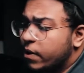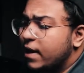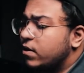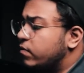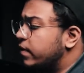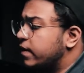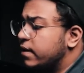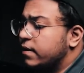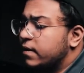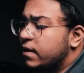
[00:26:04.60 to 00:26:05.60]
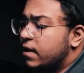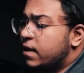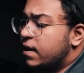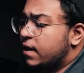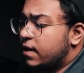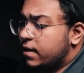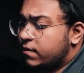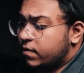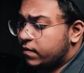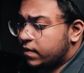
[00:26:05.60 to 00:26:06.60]
right over here,
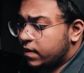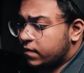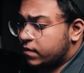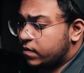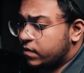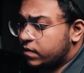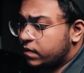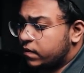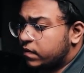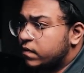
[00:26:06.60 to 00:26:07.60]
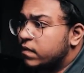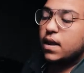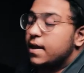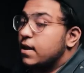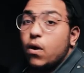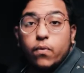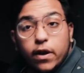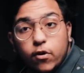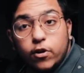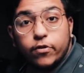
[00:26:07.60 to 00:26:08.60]
and what we have to do is, and now we are
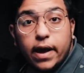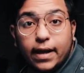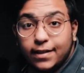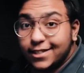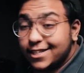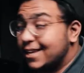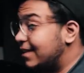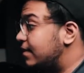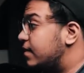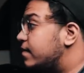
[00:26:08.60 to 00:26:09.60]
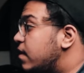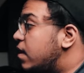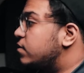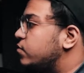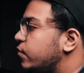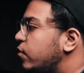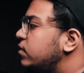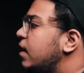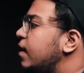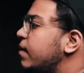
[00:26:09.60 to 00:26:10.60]
going to add the shake in this. So for
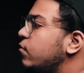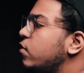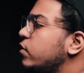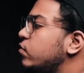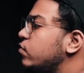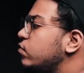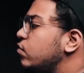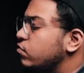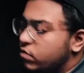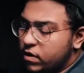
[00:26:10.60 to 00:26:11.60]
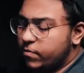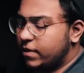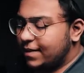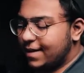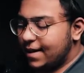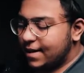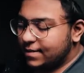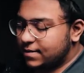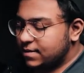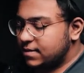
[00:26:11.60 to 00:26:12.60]
that I'm going to go to limit 3
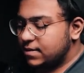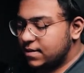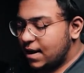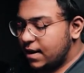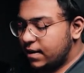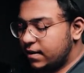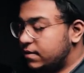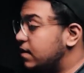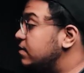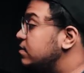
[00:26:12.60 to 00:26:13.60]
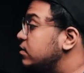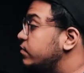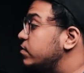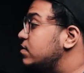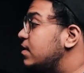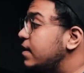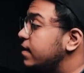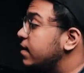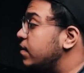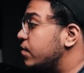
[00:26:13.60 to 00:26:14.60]
and slide and search for
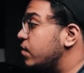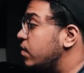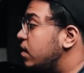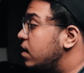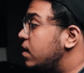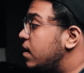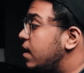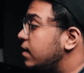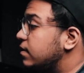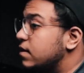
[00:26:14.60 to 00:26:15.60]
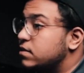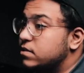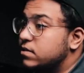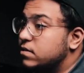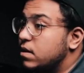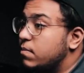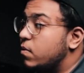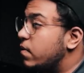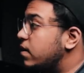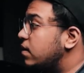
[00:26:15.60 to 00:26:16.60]
slider control, and that's number
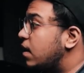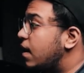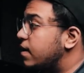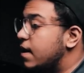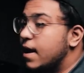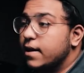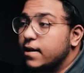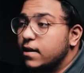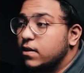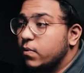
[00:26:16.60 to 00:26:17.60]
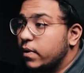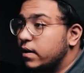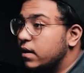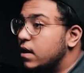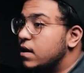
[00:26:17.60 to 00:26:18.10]
1, and add another one.